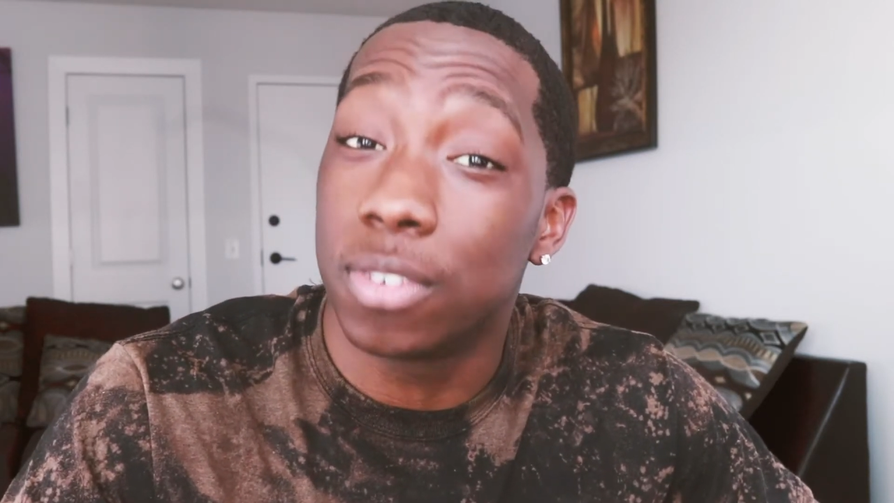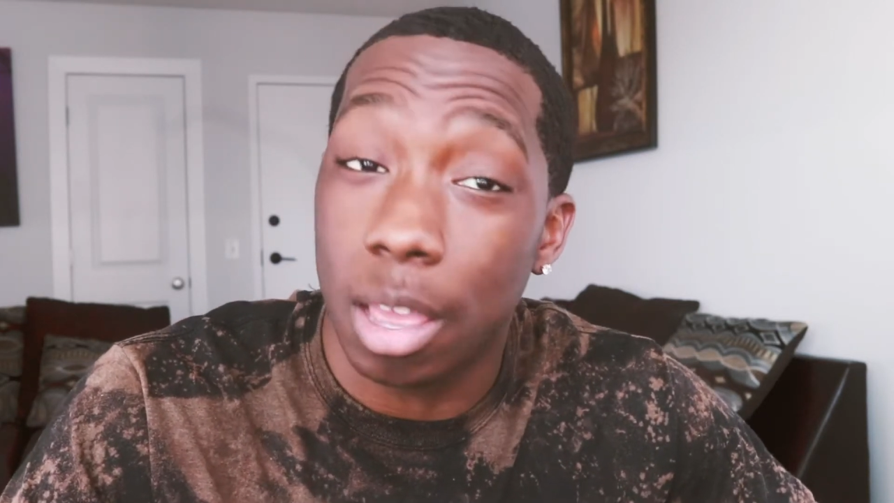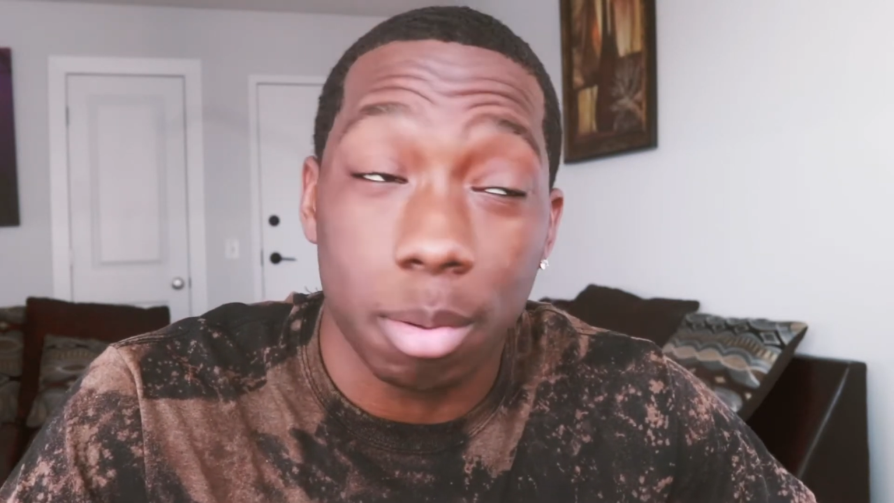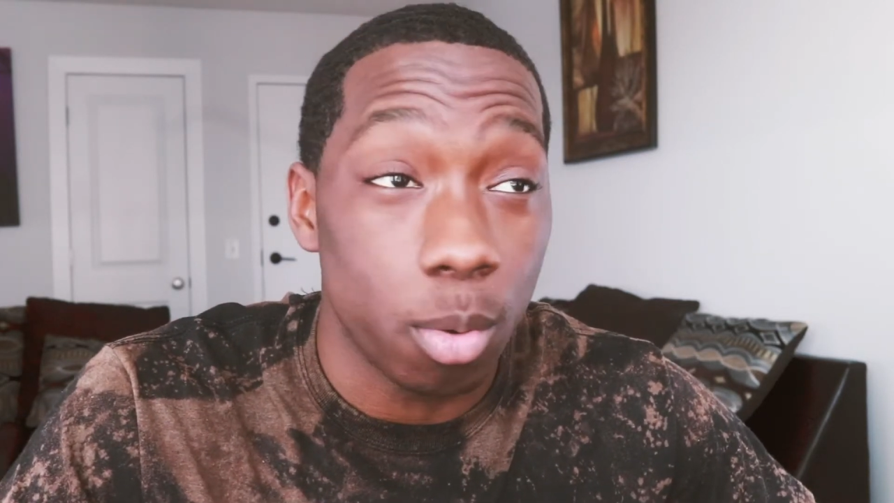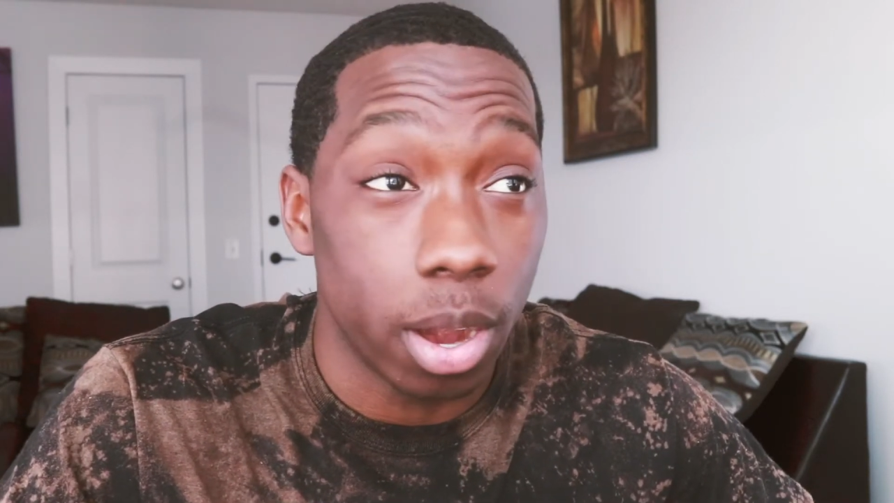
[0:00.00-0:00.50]

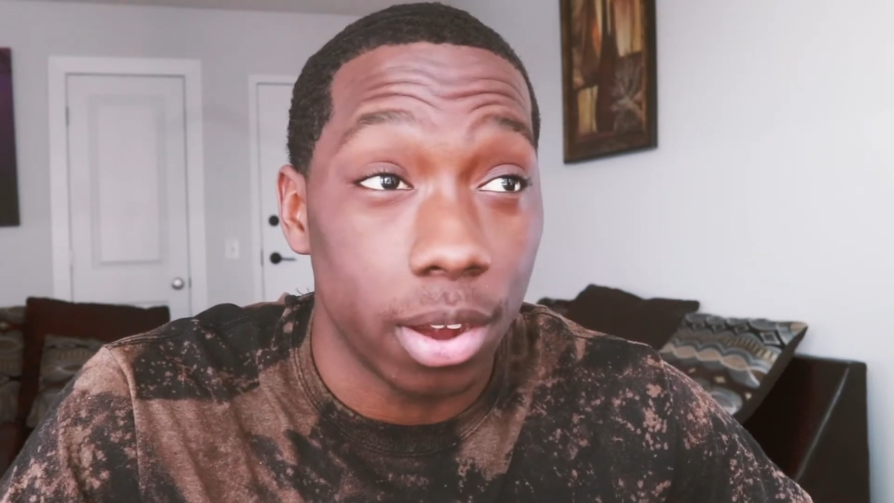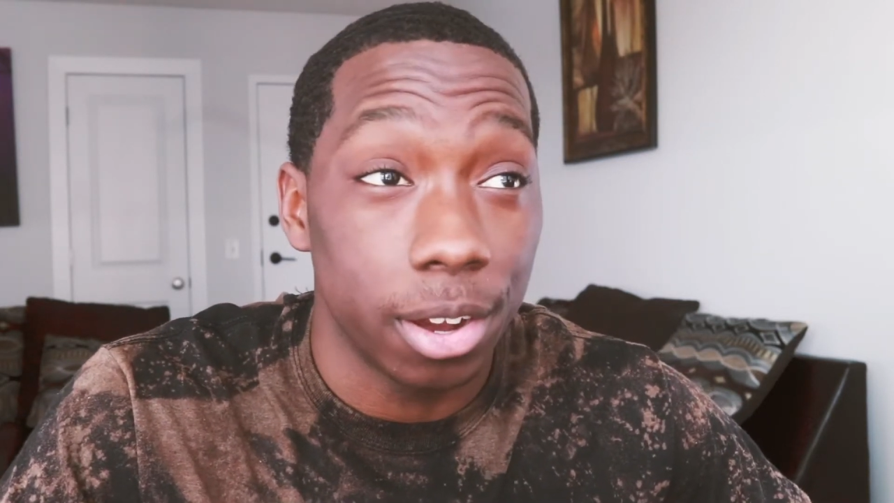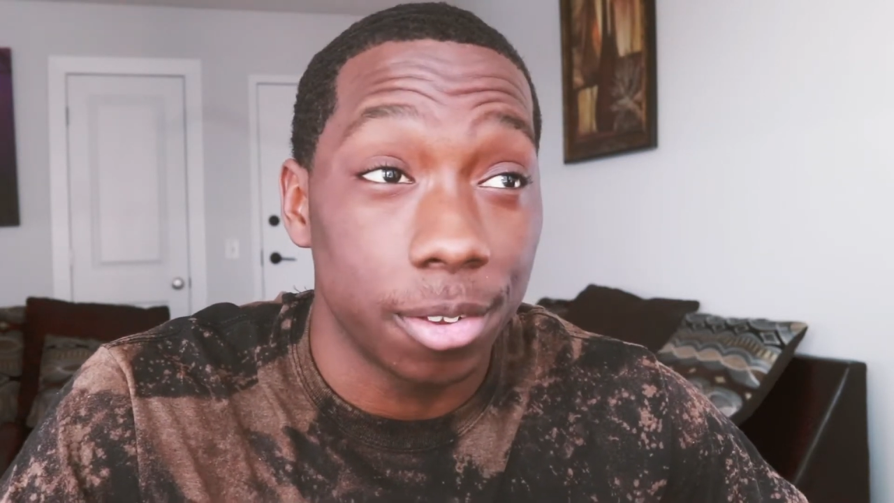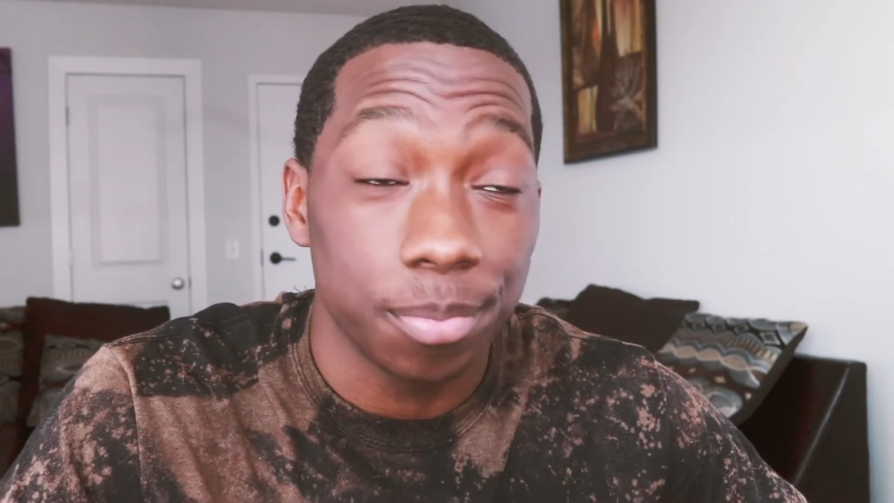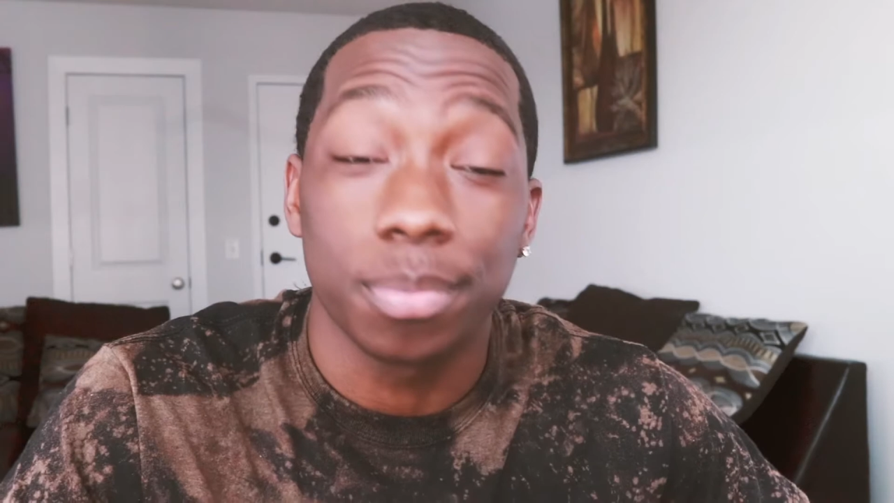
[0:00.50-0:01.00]

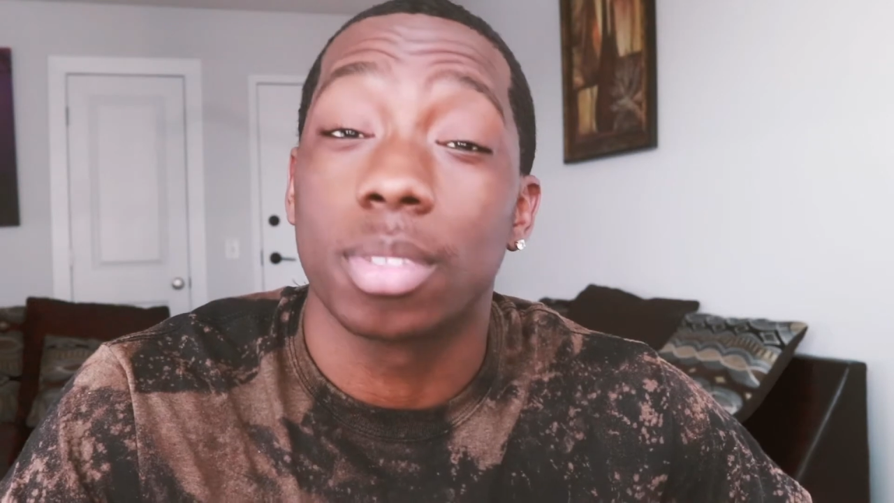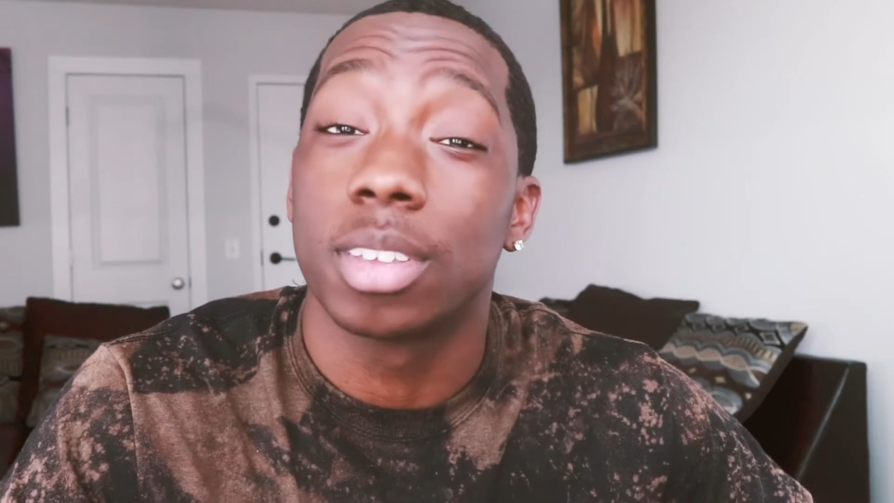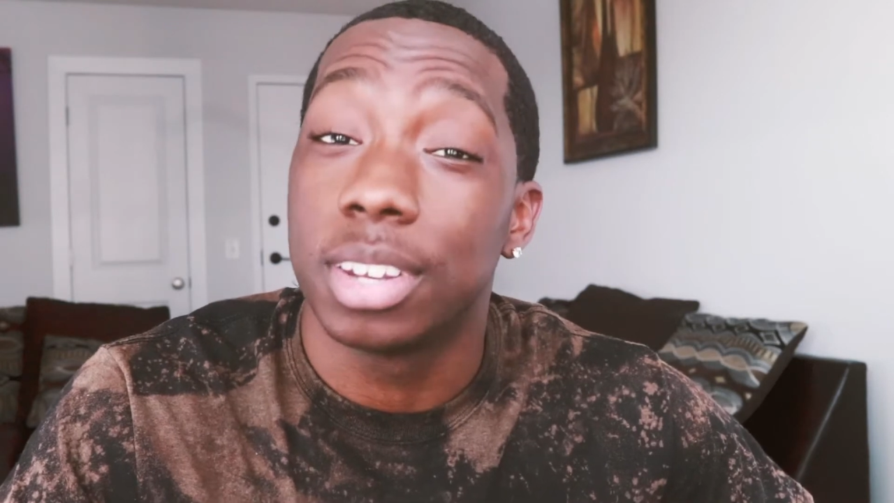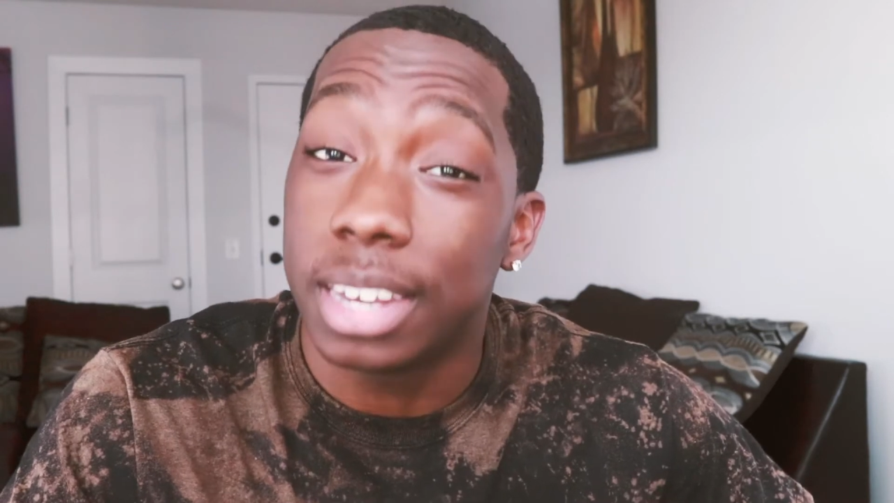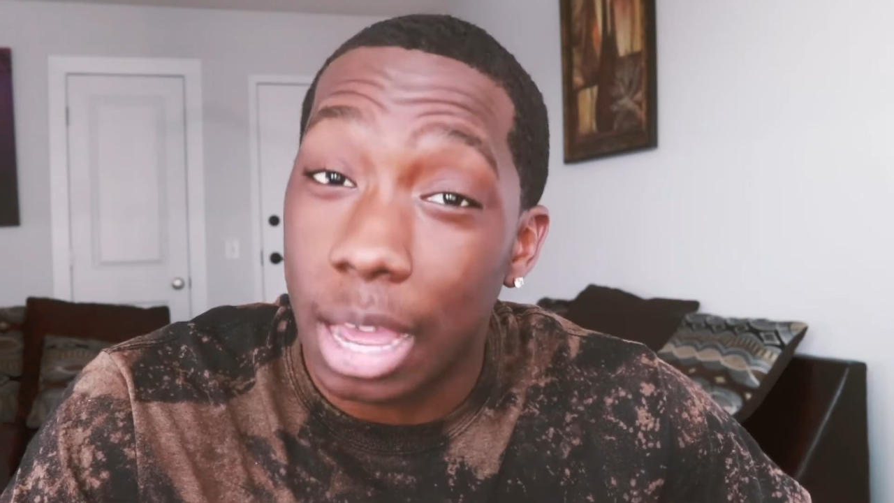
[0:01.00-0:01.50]
February,
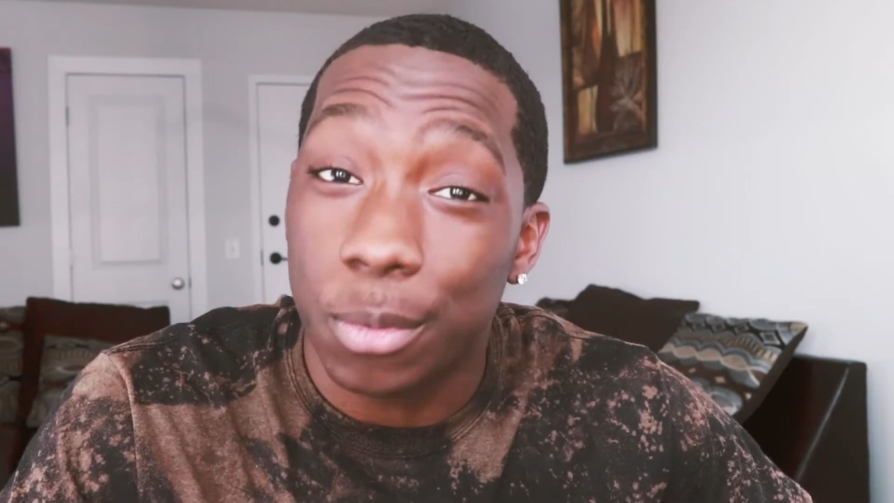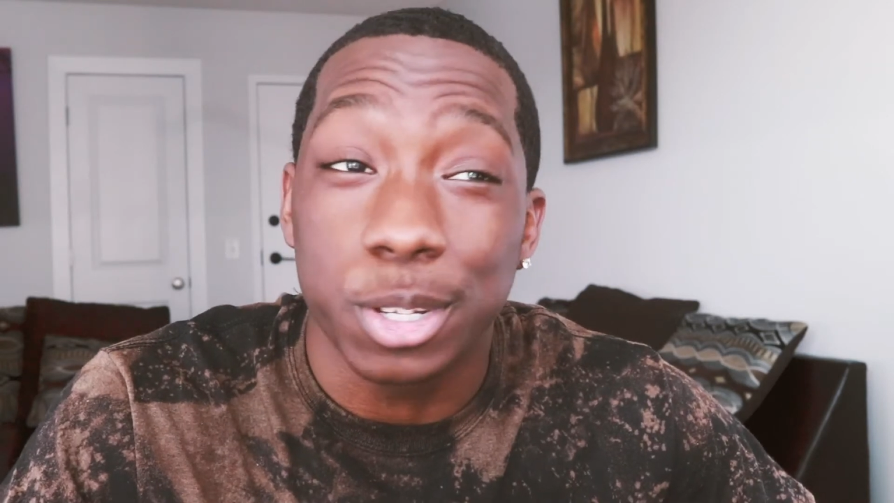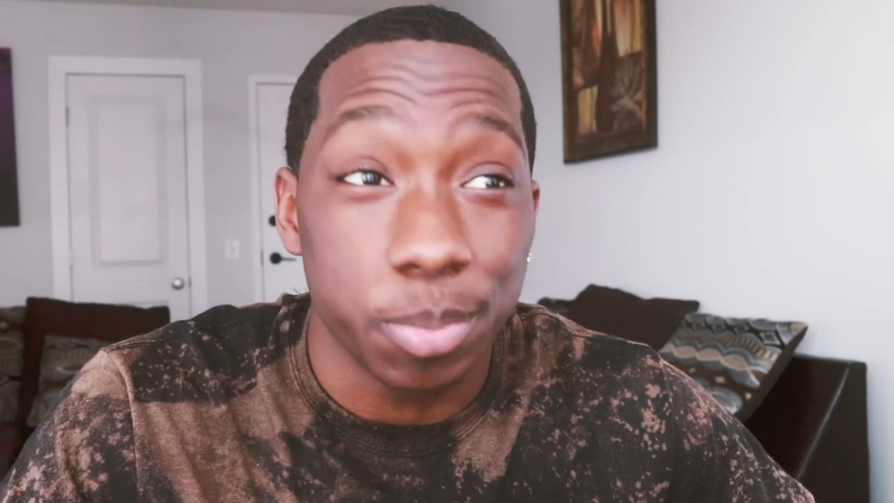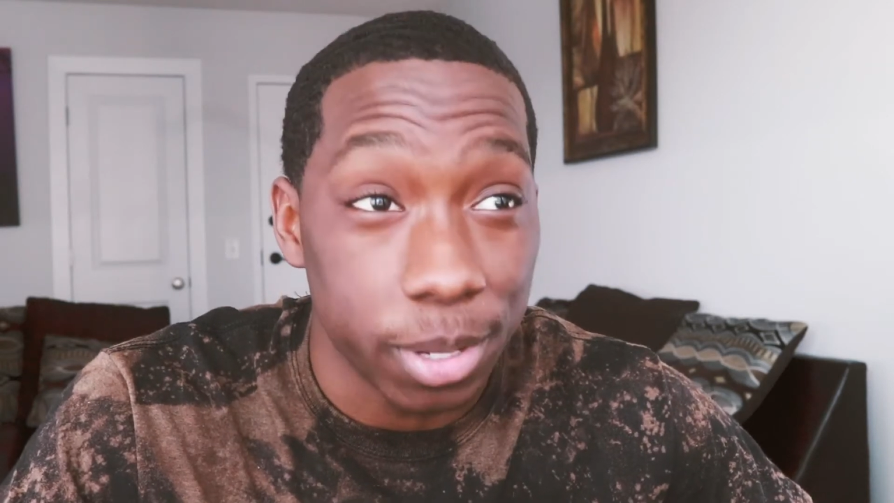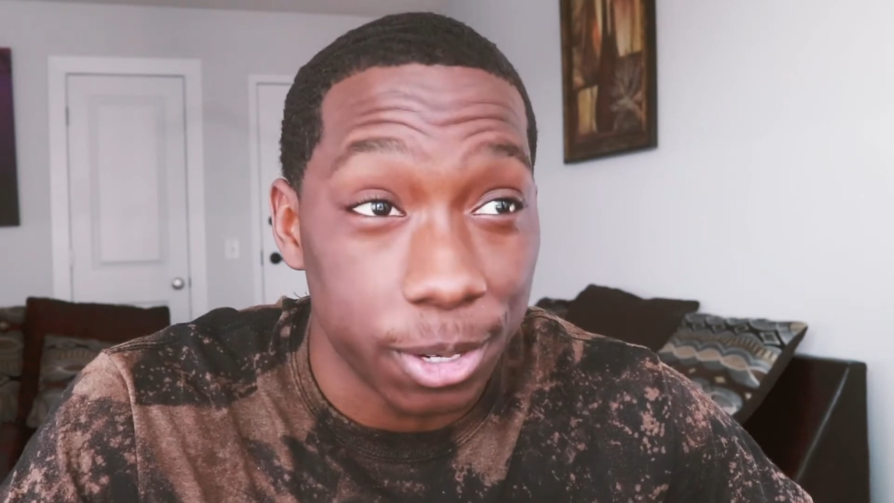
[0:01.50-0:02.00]
that
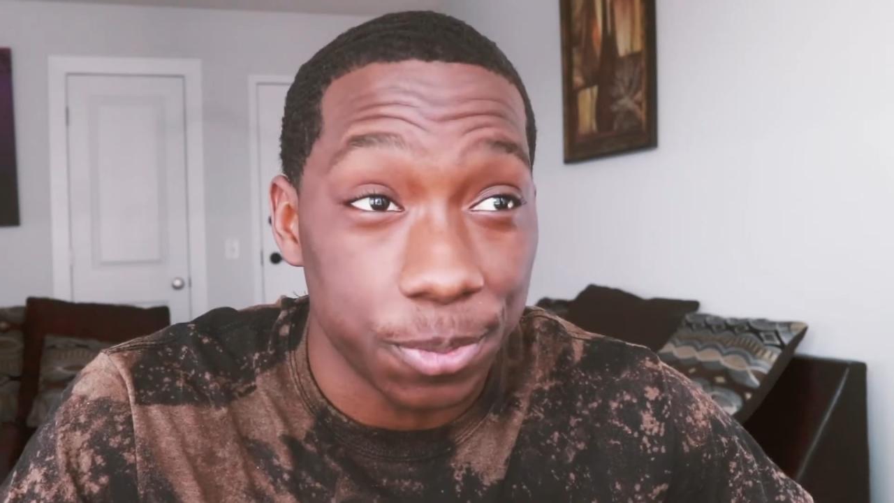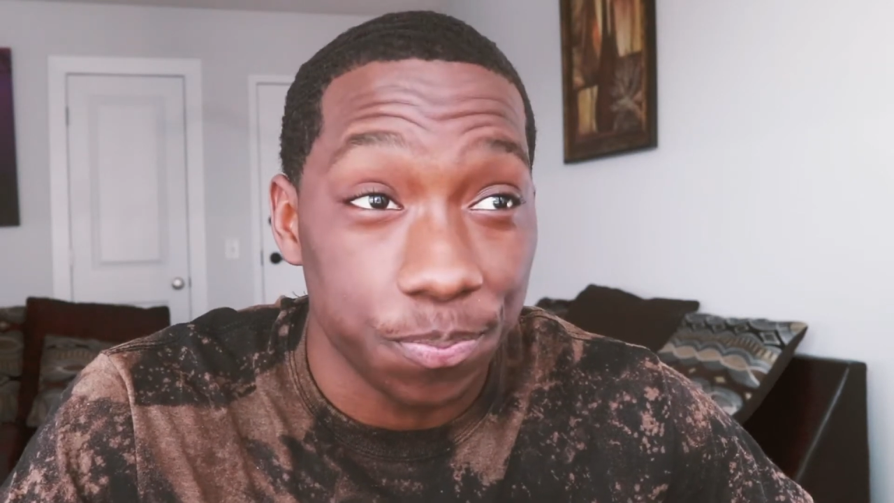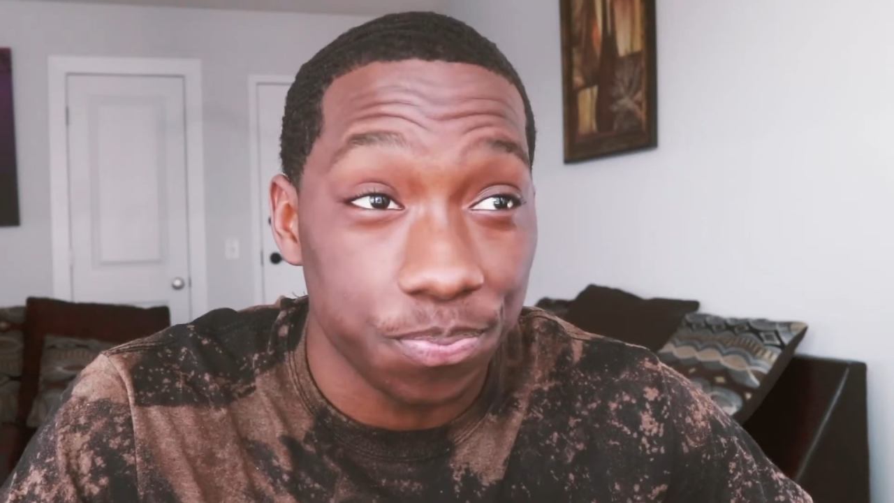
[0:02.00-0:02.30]
was me